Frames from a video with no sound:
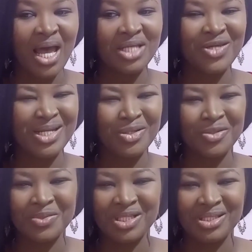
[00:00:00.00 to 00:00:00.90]
I tried a lot
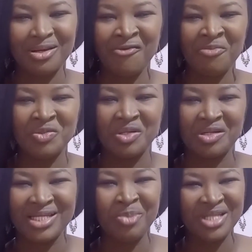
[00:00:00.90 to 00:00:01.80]
of things. Camphor mixed with
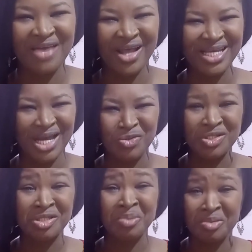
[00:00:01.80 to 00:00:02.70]
kerosene. At the point I think I
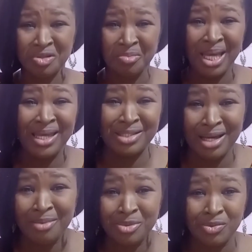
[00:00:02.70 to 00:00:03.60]
used spirit on my
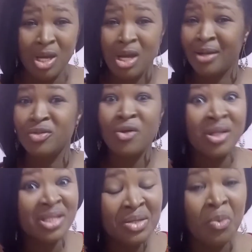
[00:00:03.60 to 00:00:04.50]
scalp too.
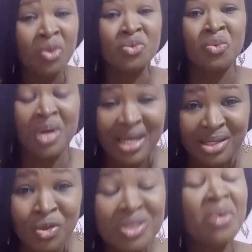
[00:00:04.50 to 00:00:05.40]
Nothing was working.
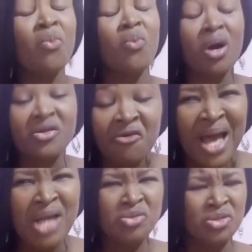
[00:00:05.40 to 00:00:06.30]
Nothing worked for
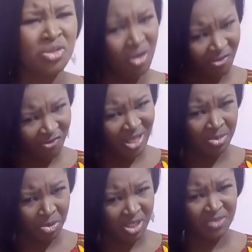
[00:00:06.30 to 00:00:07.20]
me. I used sulphur at
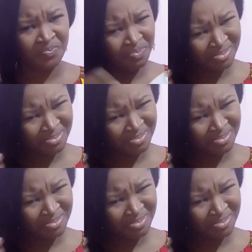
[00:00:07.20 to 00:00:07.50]
the point.